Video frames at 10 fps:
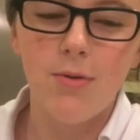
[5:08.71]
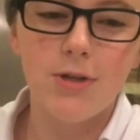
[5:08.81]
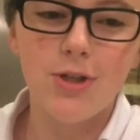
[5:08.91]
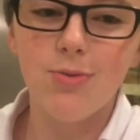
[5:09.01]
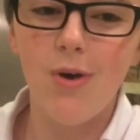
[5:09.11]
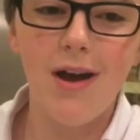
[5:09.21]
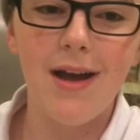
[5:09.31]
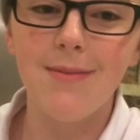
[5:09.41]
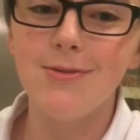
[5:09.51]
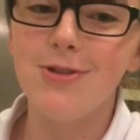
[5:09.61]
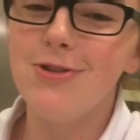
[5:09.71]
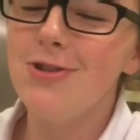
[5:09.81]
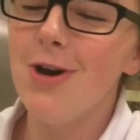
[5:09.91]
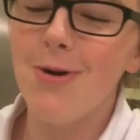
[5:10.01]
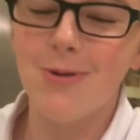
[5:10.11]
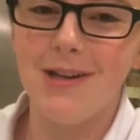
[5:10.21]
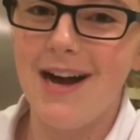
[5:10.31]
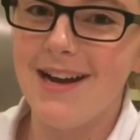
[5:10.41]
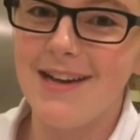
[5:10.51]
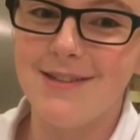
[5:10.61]
which is why I'm so
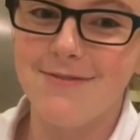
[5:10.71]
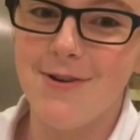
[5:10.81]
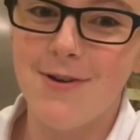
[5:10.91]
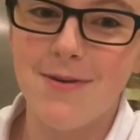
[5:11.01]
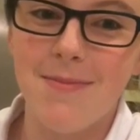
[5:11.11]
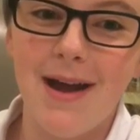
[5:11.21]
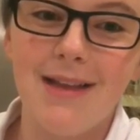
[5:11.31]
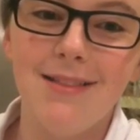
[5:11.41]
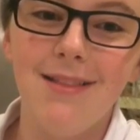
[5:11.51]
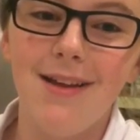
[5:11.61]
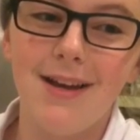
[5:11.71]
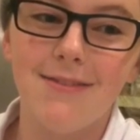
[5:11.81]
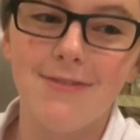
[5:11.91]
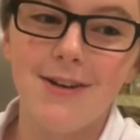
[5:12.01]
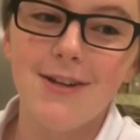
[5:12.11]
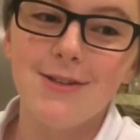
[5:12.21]
glad I devoted my life